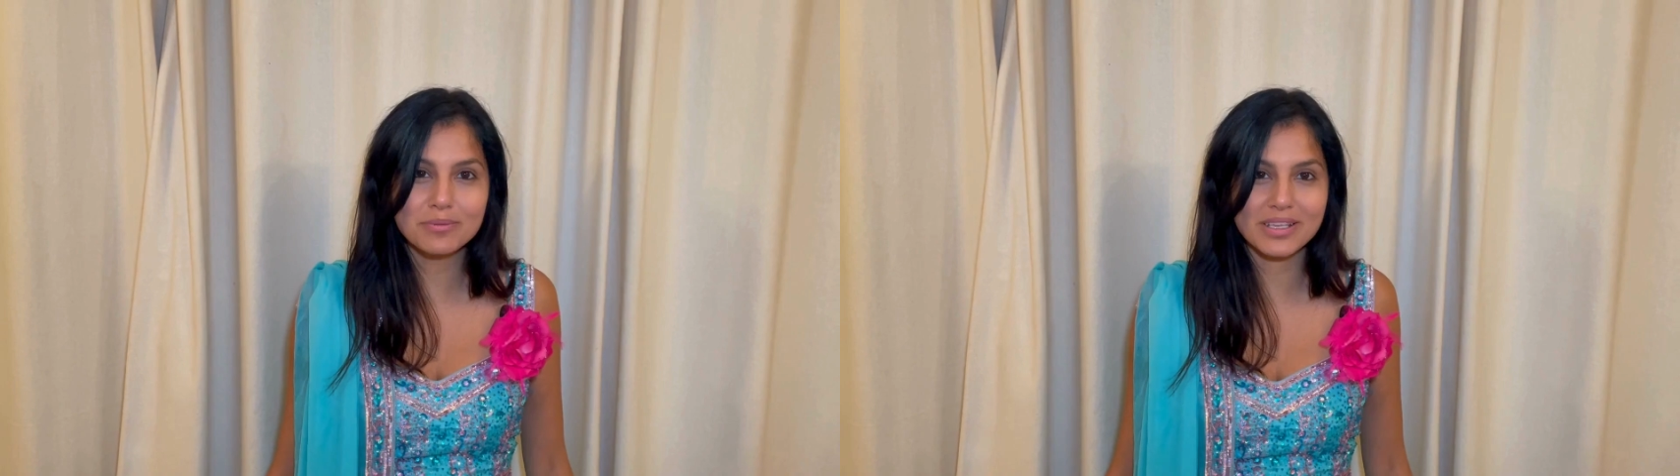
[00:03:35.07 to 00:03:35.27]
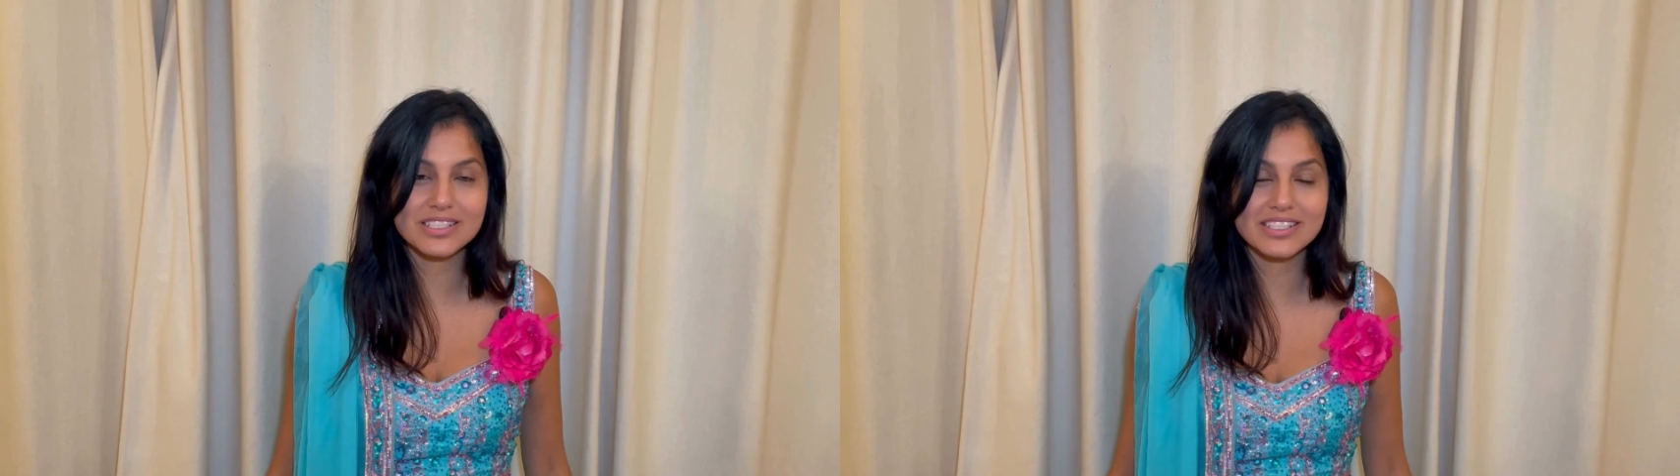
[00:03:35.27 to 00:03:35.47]

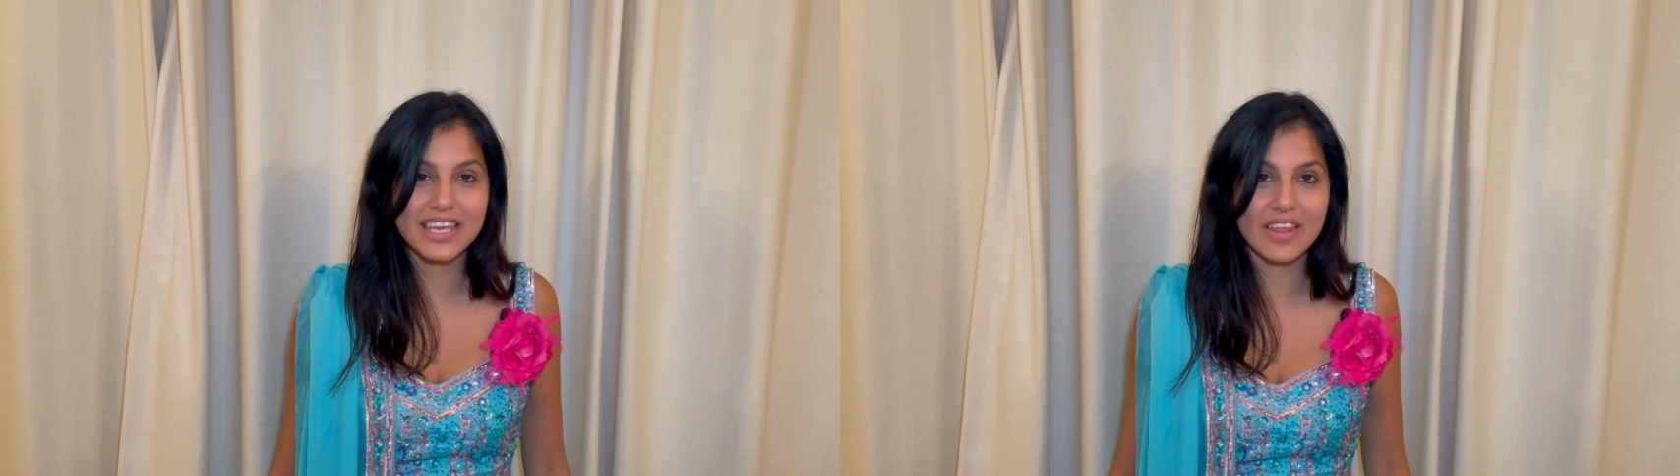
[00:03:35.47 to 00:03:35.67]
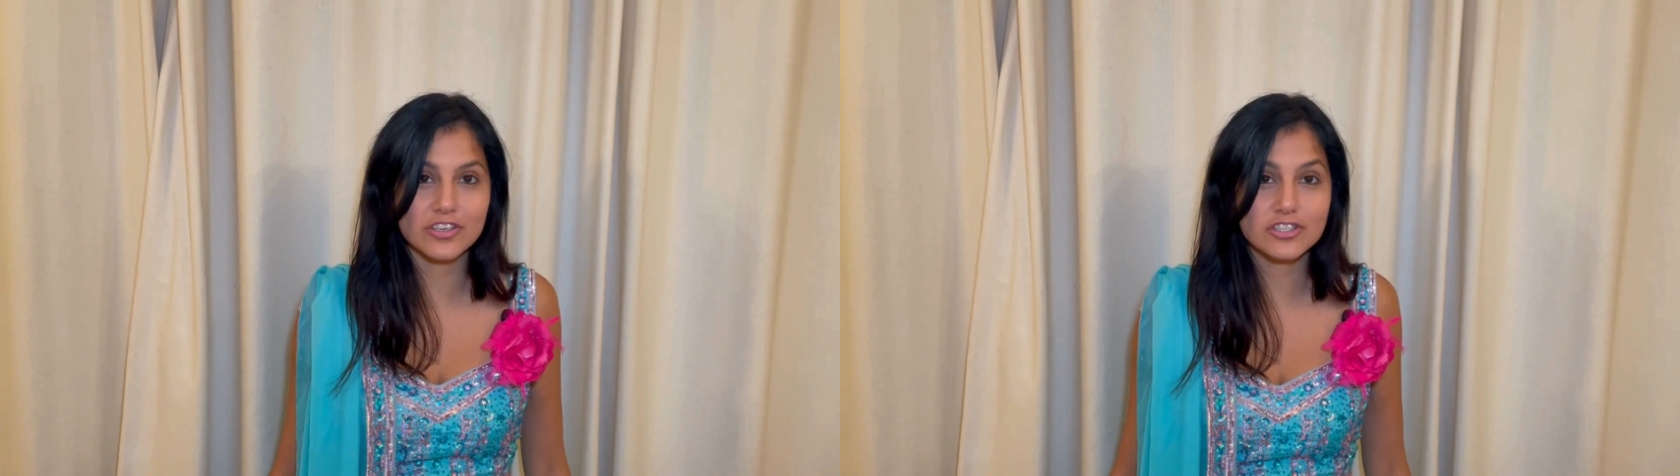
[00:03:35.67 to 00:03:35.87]
ones
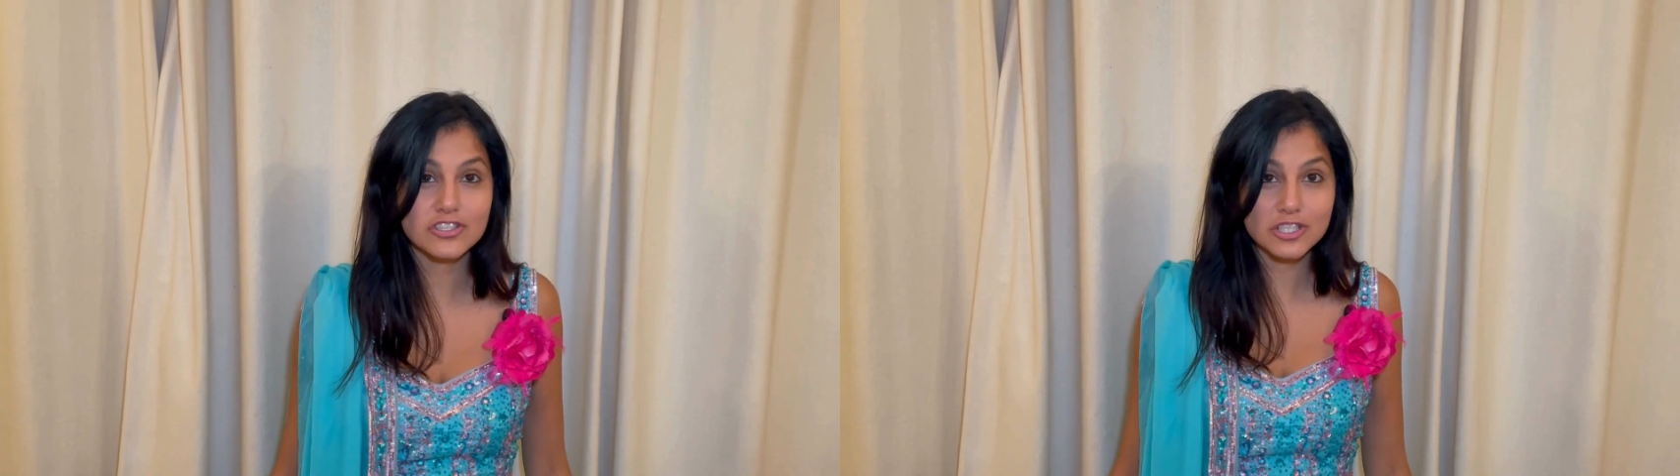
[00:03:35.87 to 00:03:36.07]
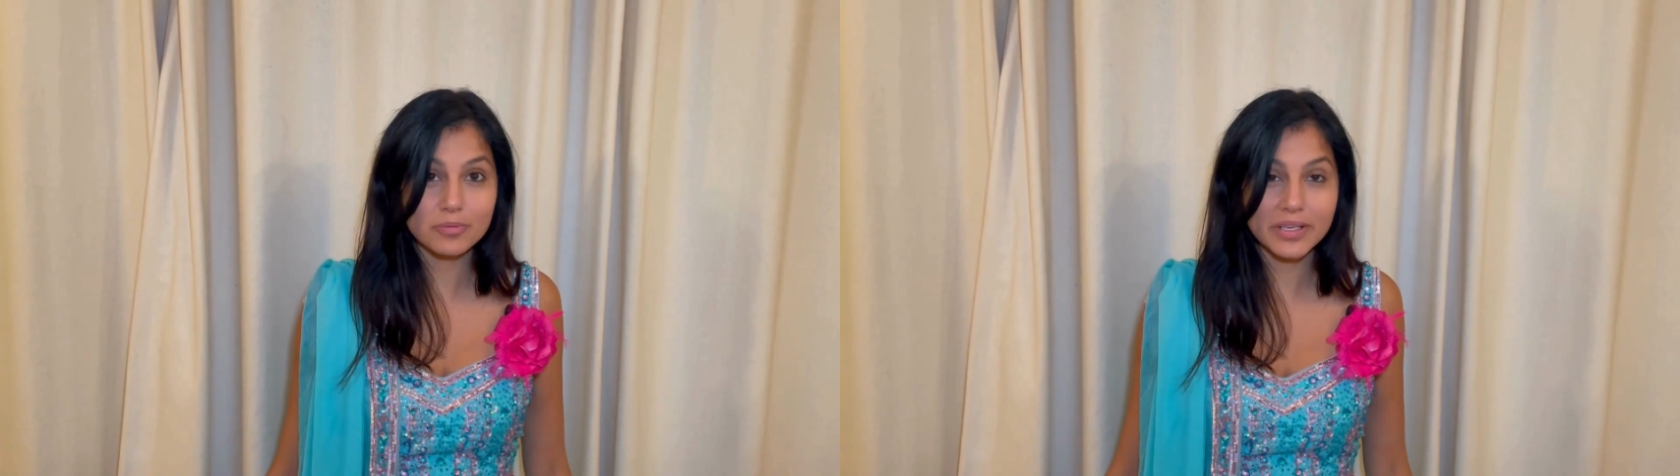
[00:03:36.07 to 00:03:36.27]
together, should